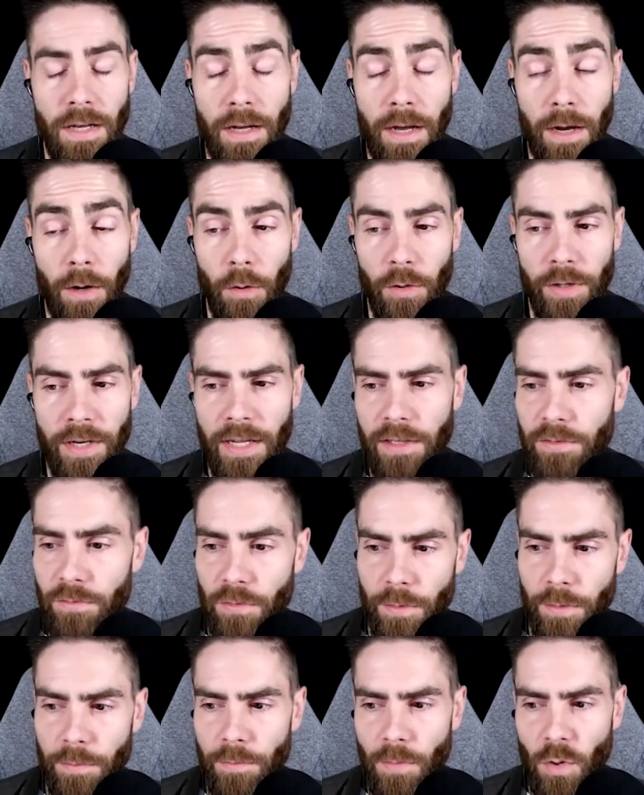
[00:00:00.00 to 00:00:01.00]
I heard that
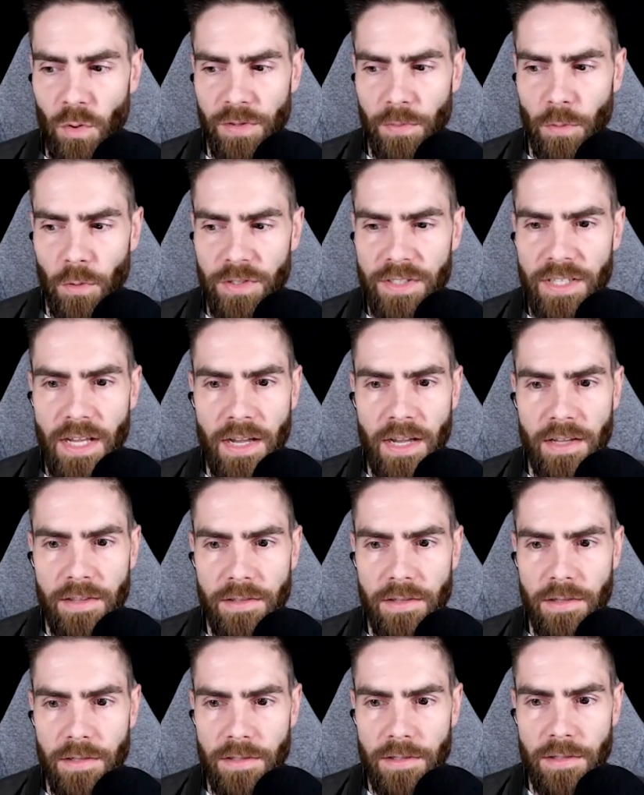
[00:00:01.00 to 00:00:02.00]
from multiple
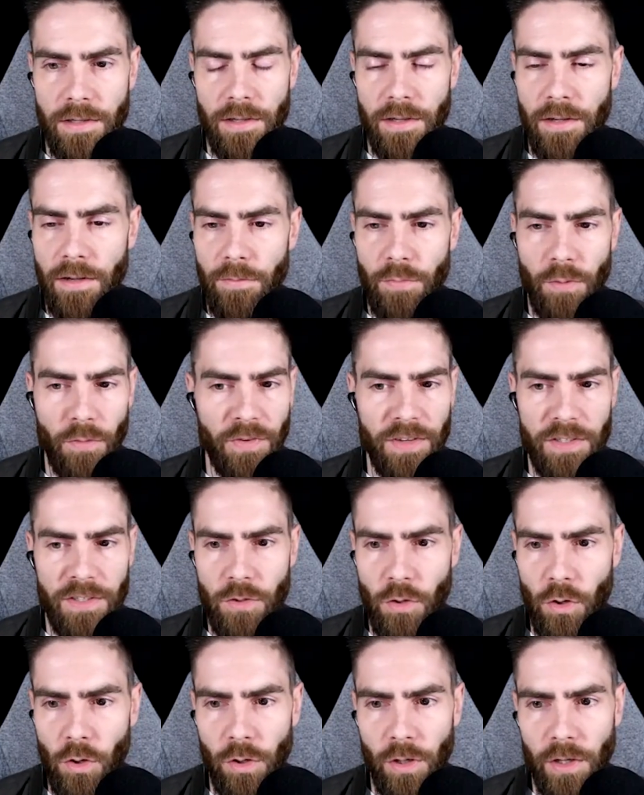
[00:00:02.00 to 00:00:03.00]
scientists. Uh,
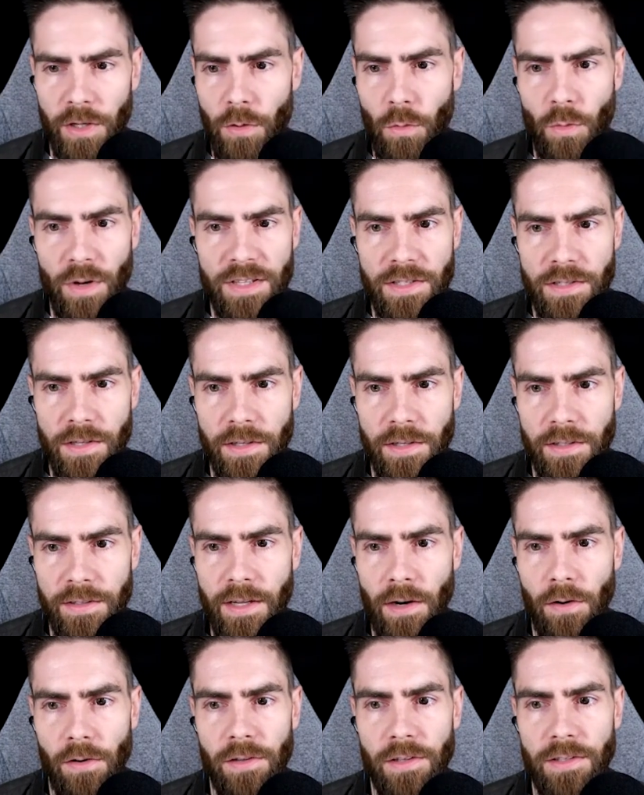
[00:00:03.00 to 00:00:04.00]
Professor Olle Johansson,
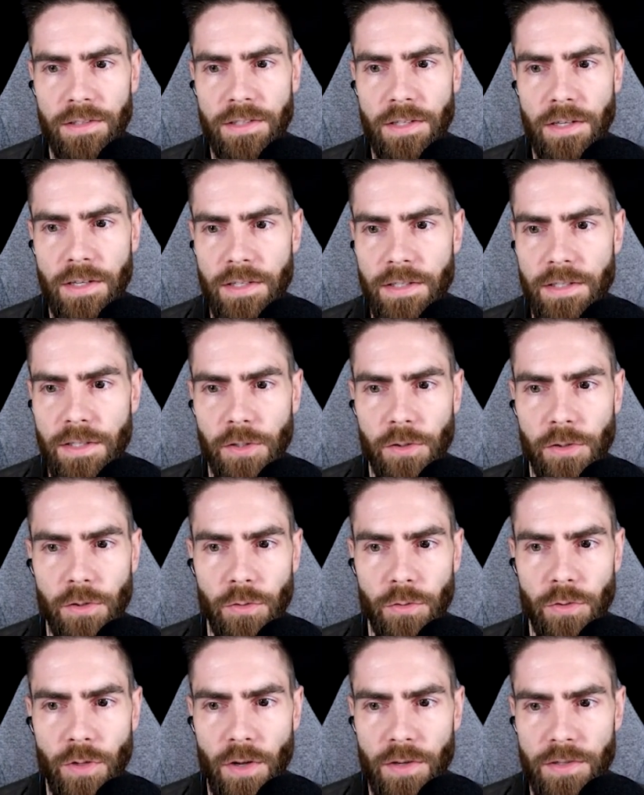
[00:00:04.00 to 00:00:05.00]
Karolinska
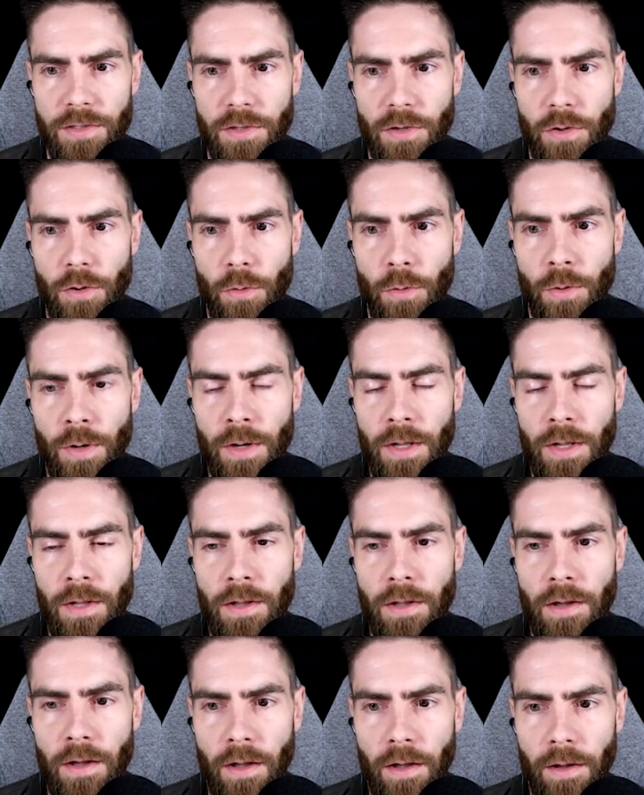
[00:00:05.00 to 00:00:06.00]
Institute also
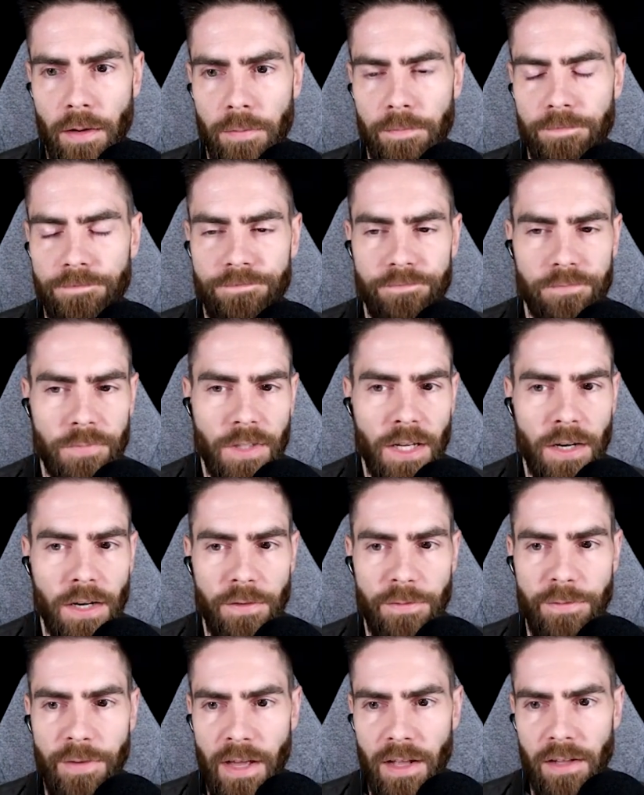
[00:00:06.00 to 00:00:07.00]
uh, kind
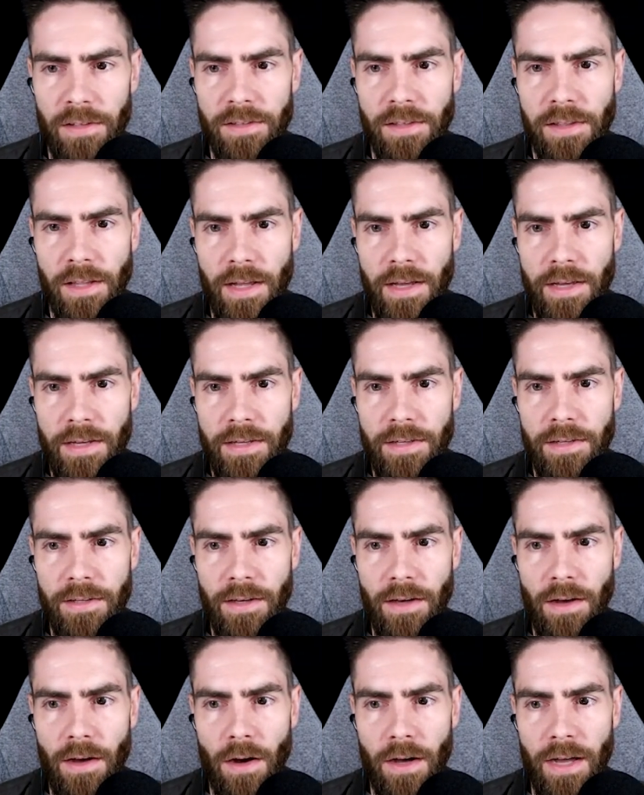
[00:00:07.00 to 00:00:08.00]
of felt like
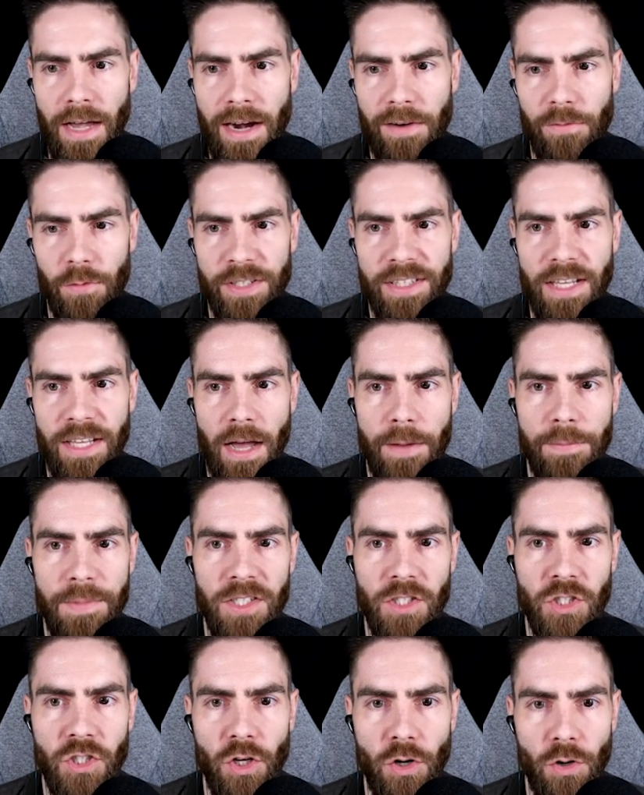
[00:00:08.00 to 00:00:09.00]
uh, every time he
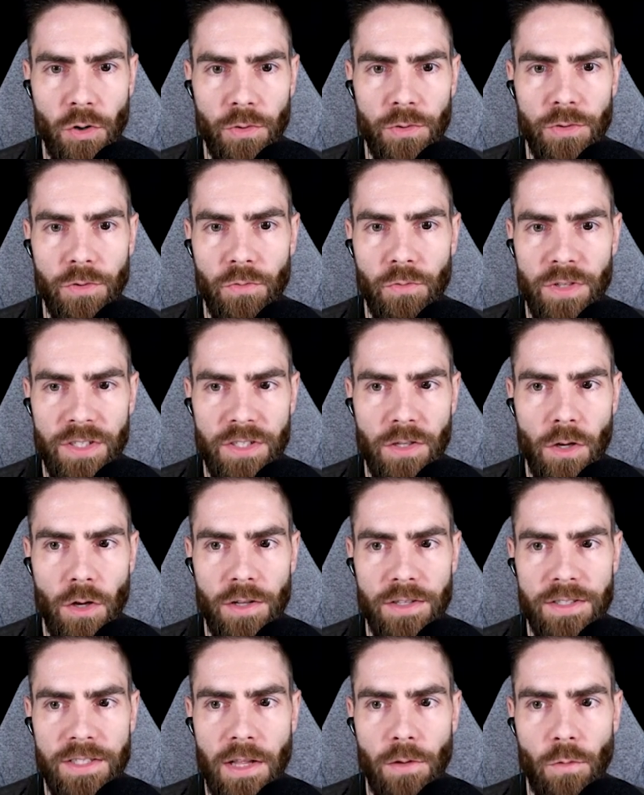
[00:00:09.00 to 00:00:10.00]
showed
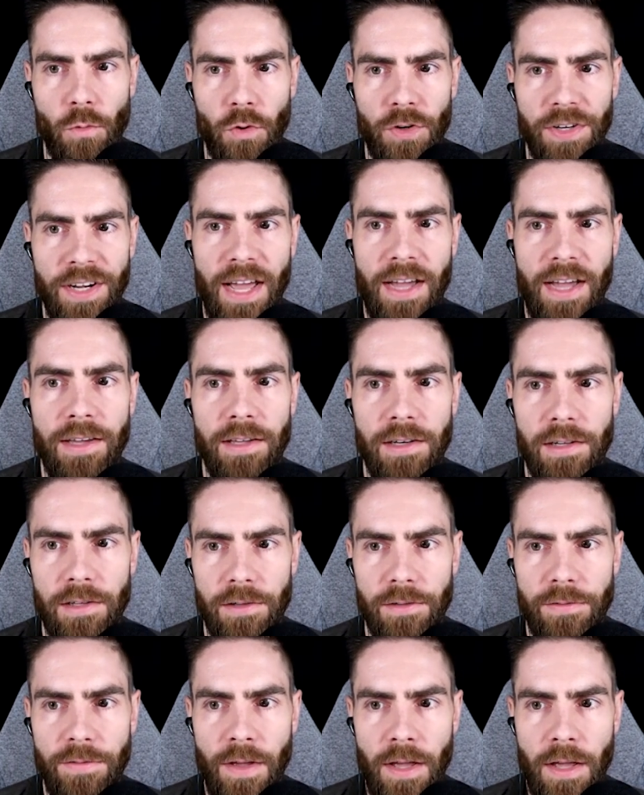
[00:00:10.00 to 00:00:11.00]
results that were
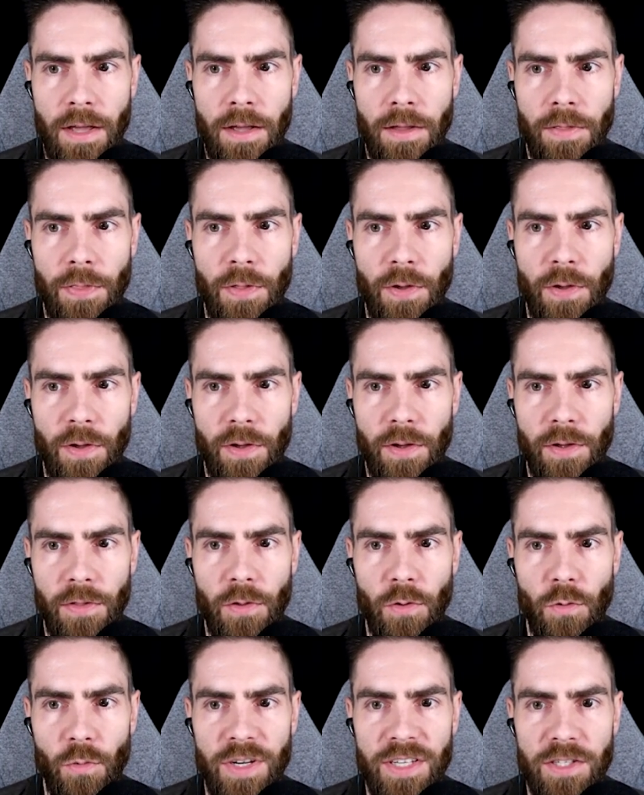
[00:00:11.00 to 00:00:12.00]
negative, the
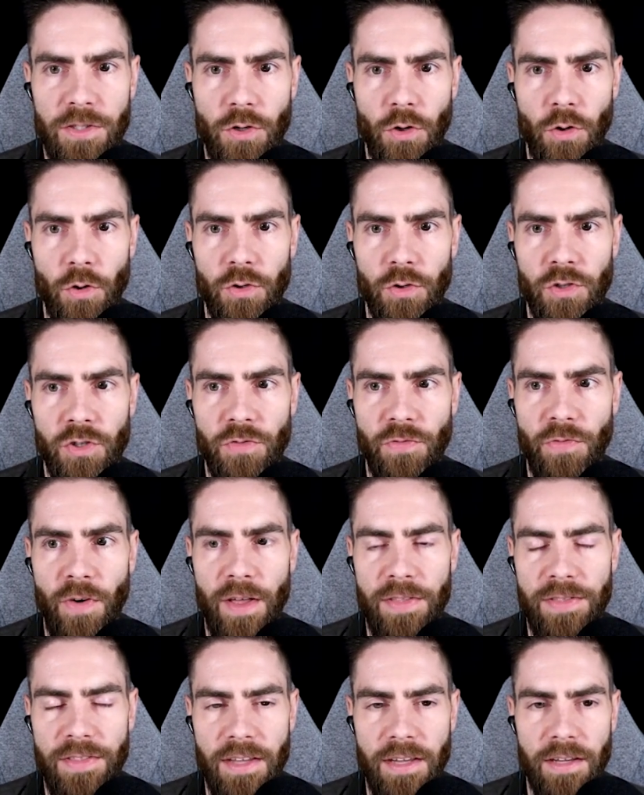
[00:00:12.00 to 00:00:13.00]
the research
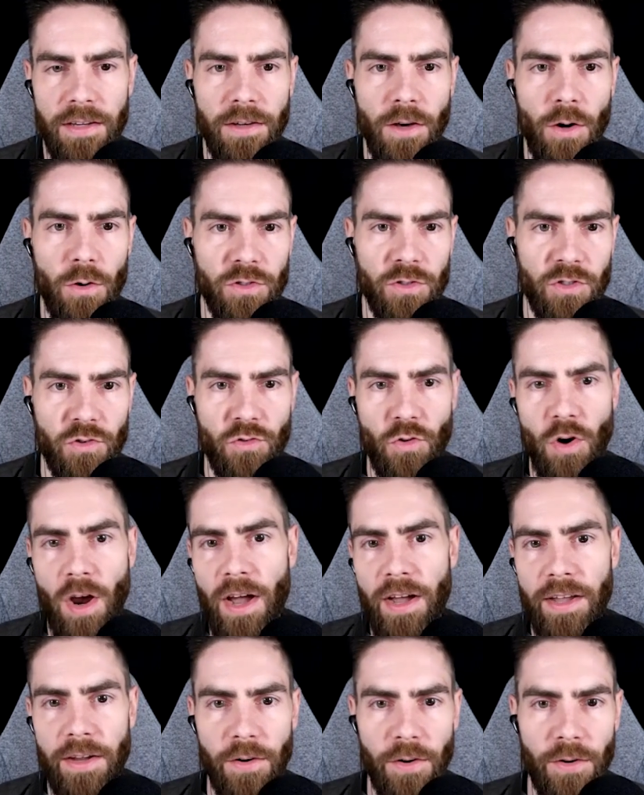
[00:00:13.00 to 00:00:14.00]
funding goes
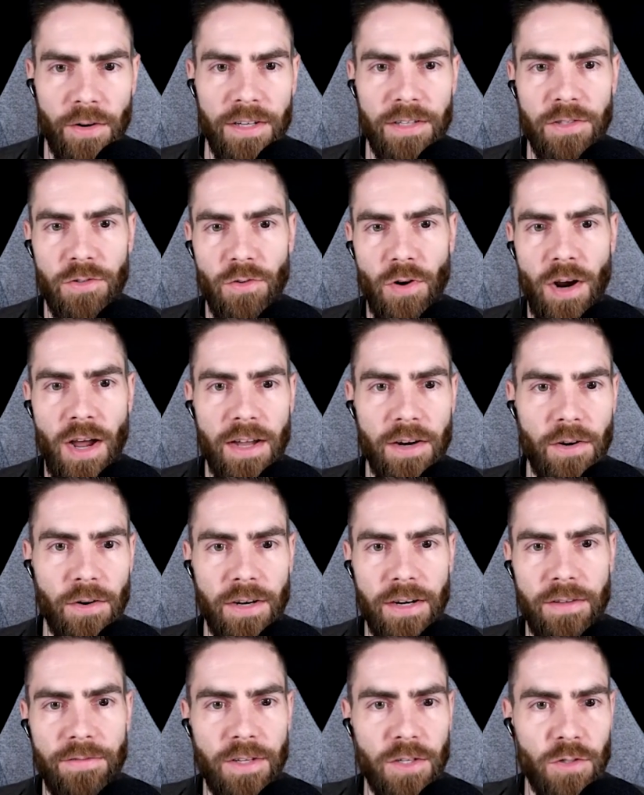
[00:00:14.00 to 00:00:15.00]
drier and drier,
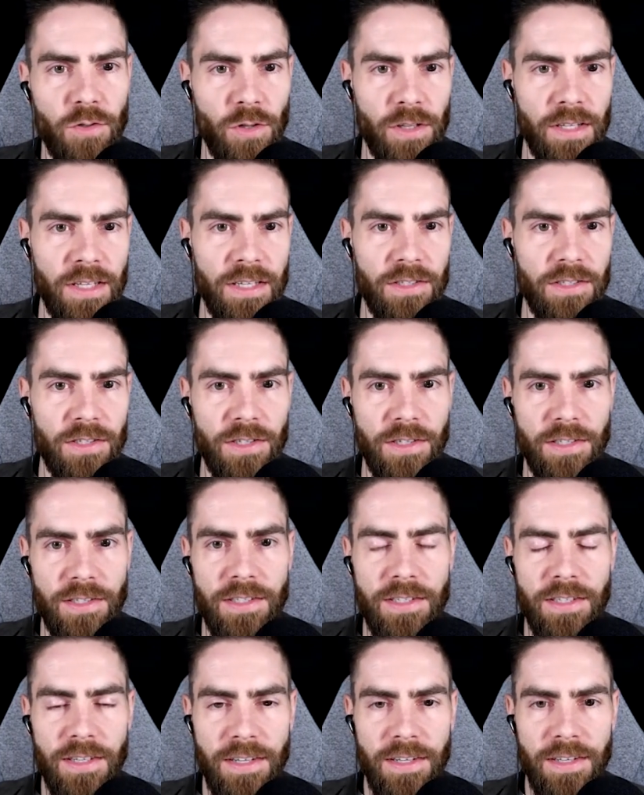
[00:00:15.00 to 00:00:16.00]
and eventually
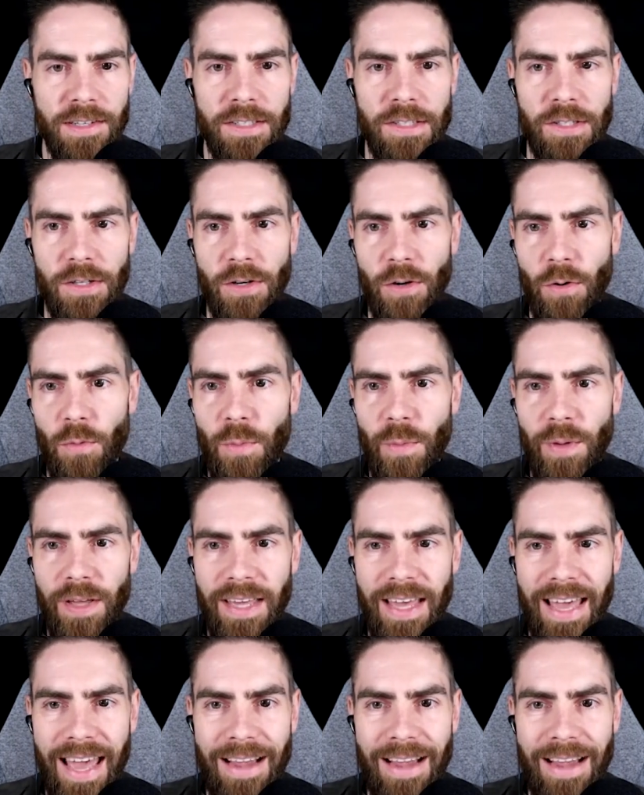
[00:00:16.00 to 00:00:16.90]
just you know yeah.